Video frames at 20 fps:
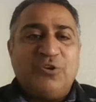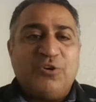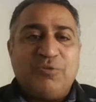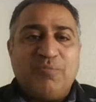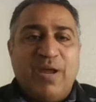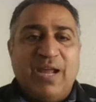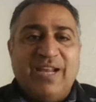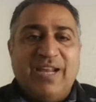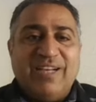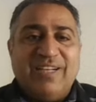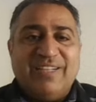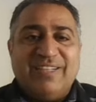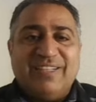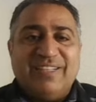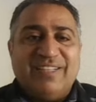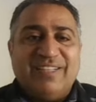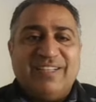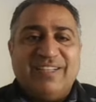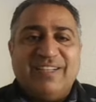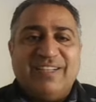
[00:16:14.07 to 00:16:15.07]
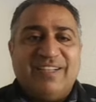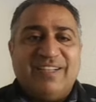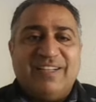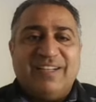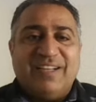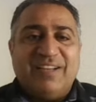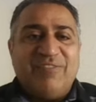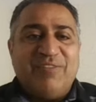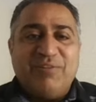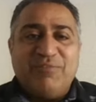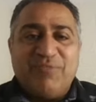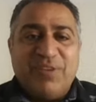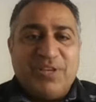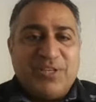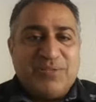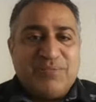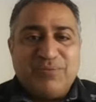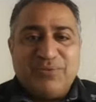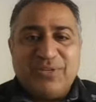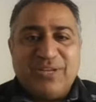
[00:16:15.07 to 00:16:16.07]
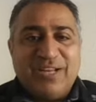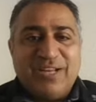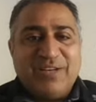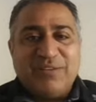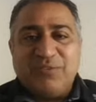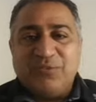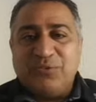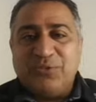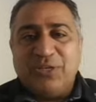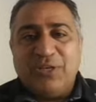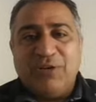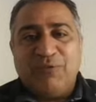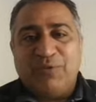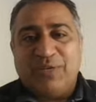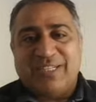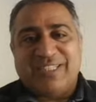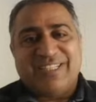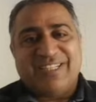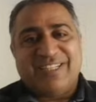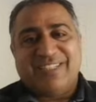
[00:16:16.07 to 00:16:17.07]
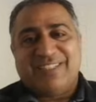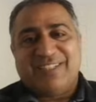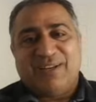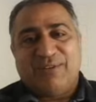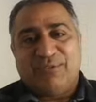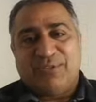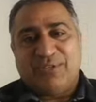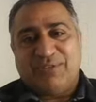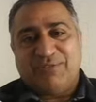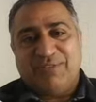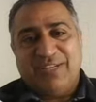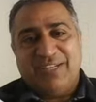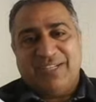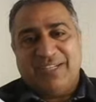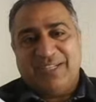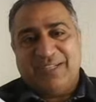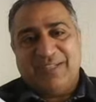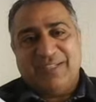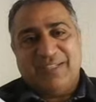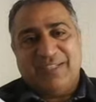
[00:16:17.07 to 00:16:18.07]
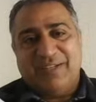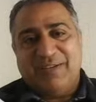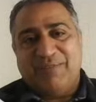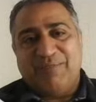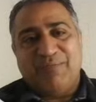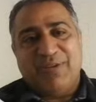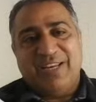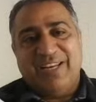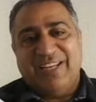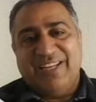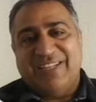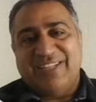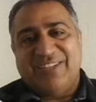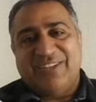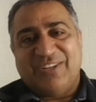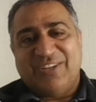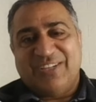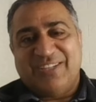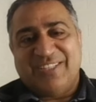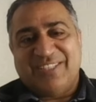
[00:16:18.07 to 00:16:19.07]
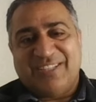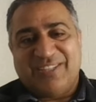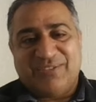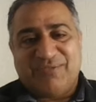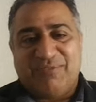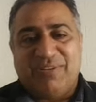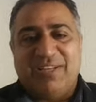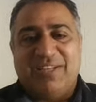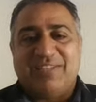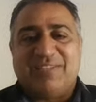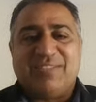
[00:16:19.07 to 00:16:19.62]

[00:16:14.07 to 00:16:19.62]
don't mind, even Facebook and Google were tricked out of $100 million as well.